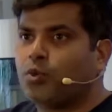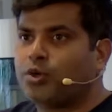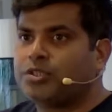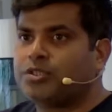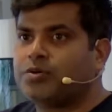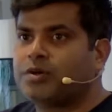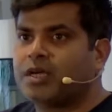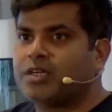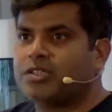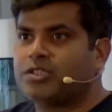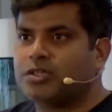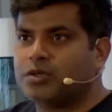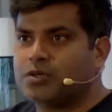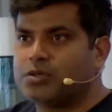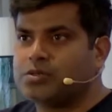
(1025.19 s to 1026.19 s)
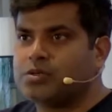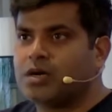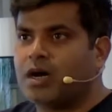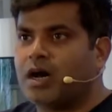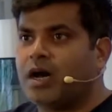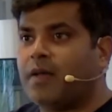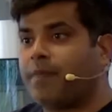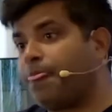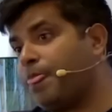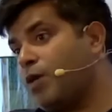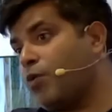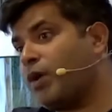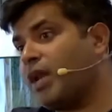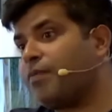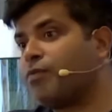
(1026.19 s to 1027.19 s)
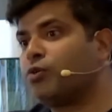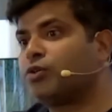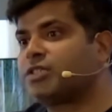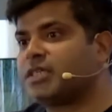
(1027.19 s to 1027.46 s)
you can do, you can of course